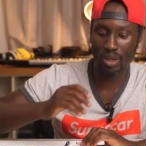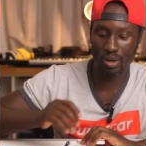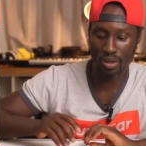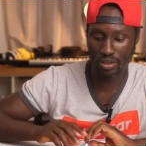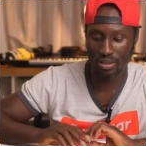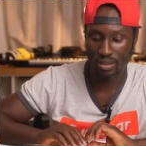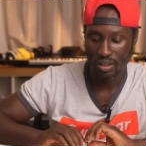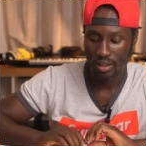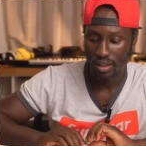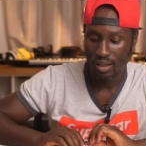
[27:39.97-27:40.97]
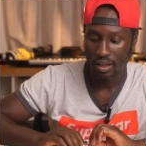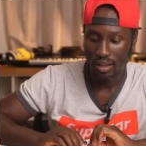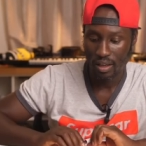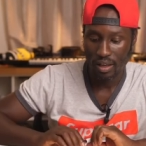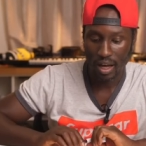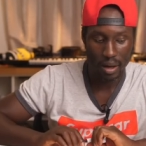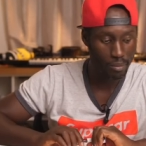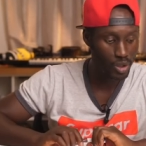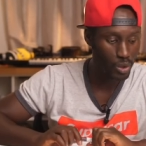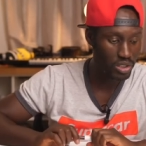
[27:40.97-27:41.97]
because
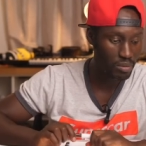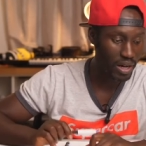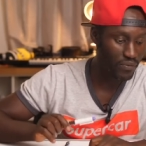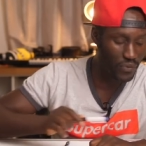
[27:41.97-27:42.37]
I'm using my